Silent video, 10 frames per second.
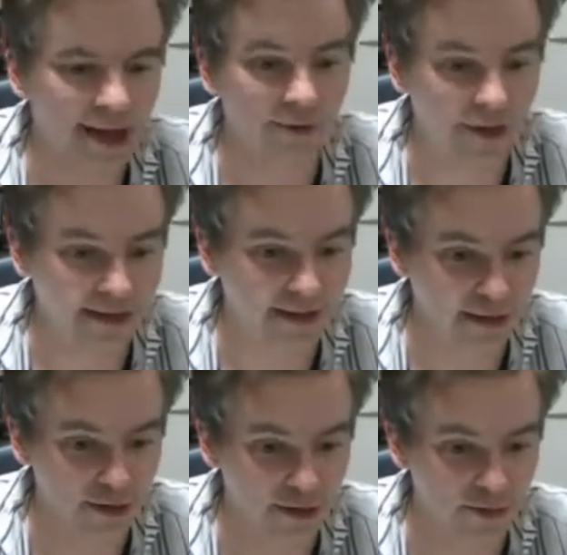In fact,
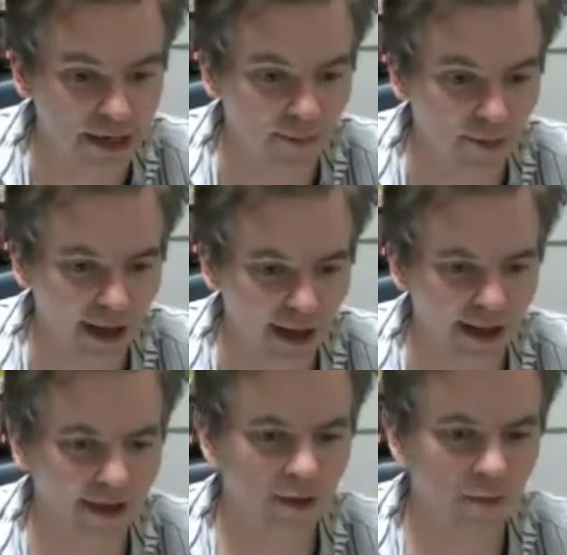it just made him lie
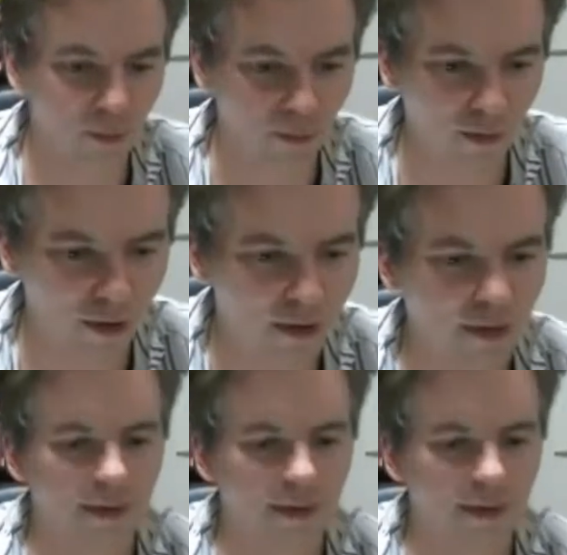more.